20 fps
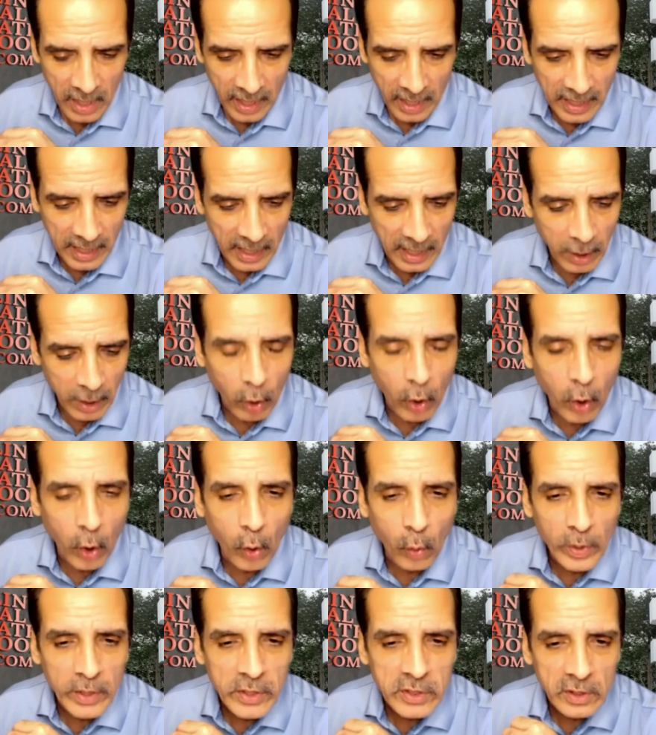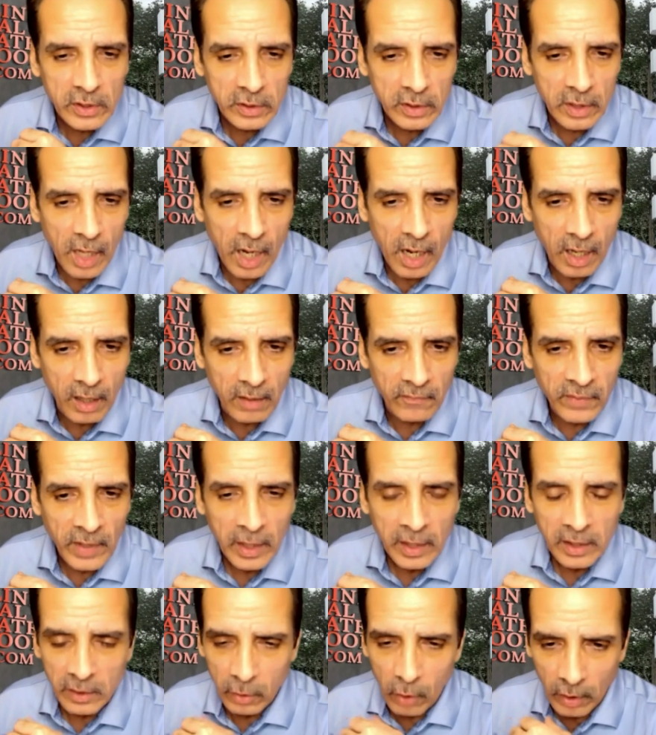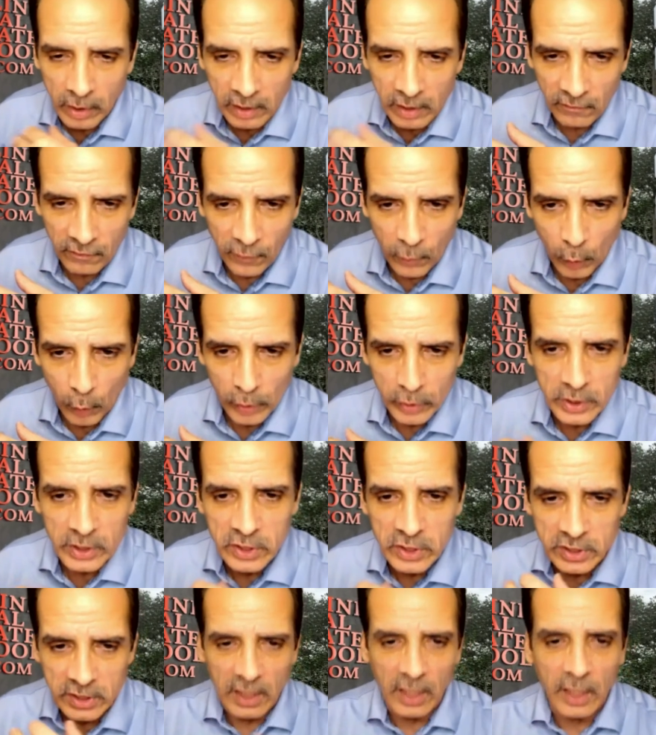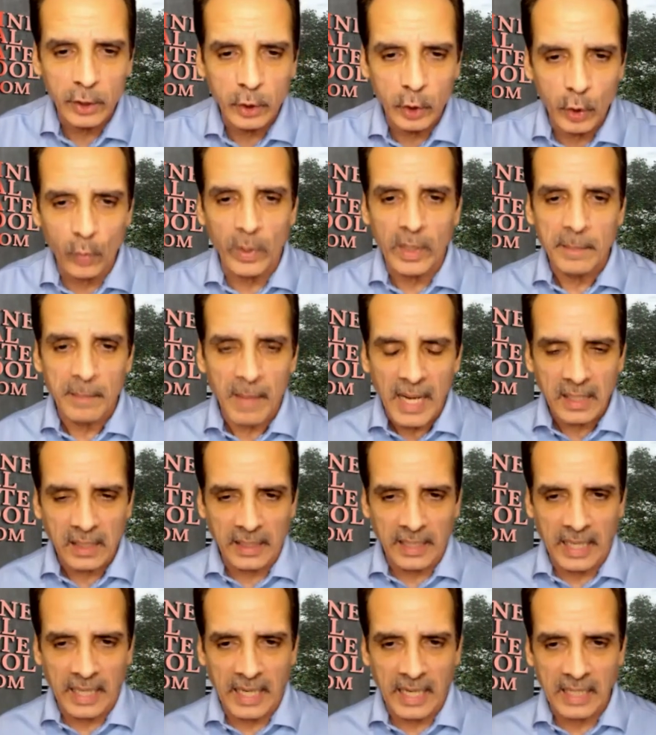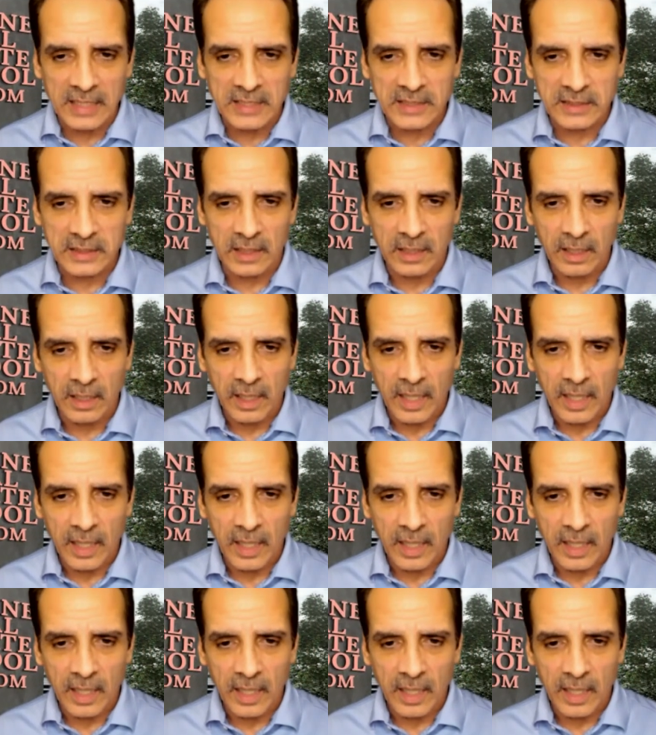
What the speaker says: And I always love looking forward to seeing you in my class.